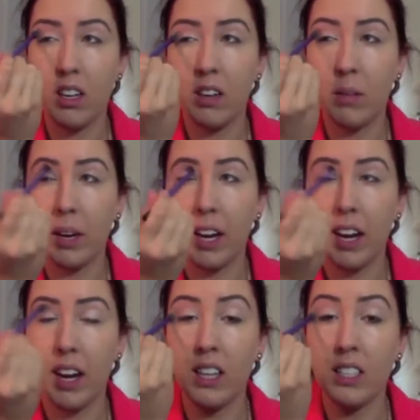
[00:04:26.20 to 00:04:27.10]
Bring it in.
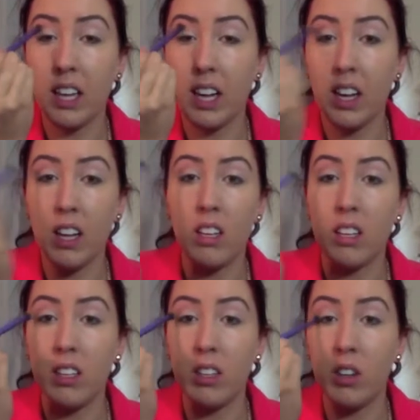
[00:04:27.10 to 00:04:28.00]
It's like
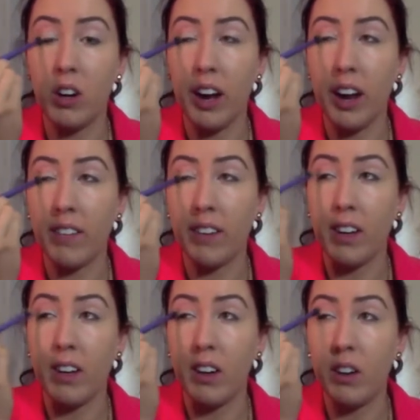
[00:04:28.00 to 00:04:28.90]
not even
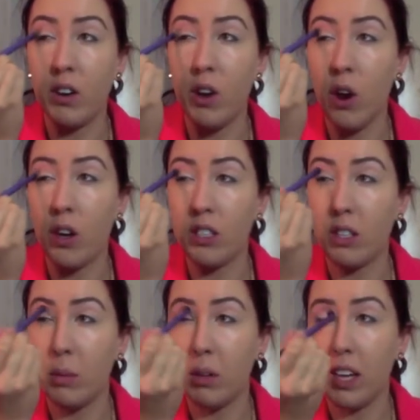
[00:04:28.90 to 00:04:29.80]

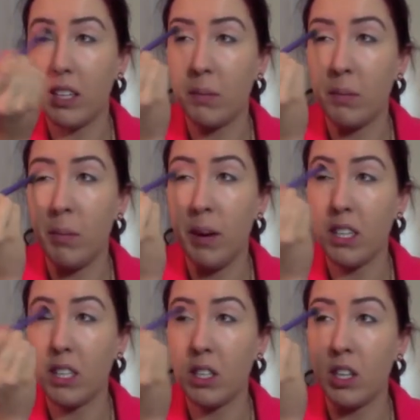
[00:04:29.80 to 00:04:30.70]
noticeable as much
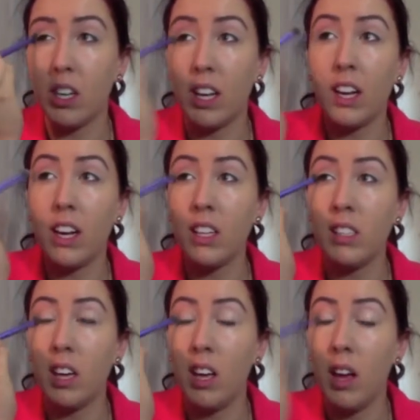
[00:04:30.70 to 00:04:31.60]
as you think it is,
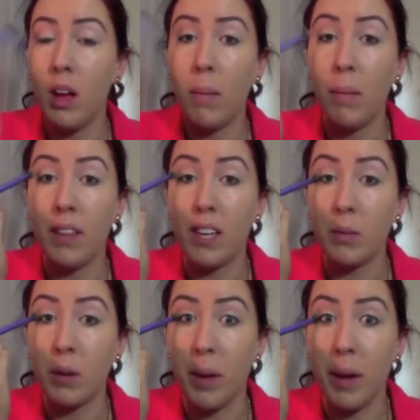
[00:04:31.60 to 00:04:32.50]
but that's
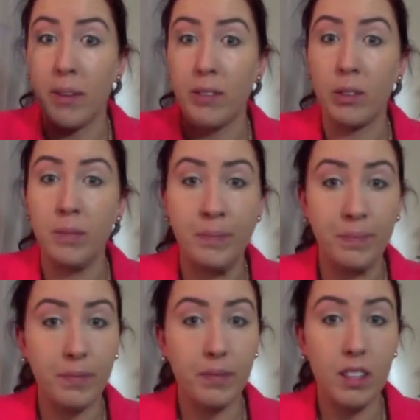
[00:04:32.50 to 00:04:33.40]
what I'm aiming for.
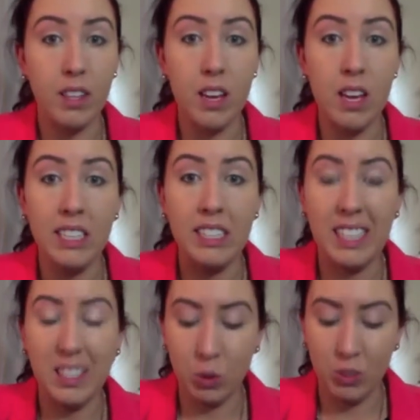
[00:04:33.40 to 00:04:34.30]

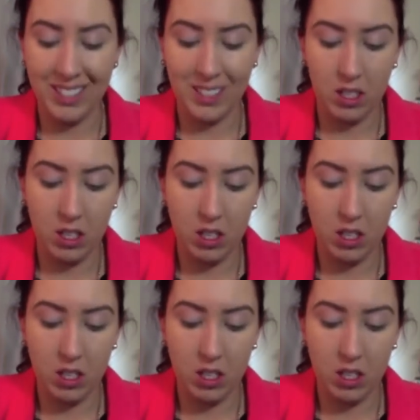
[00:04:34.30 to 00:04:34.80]
Subtleness.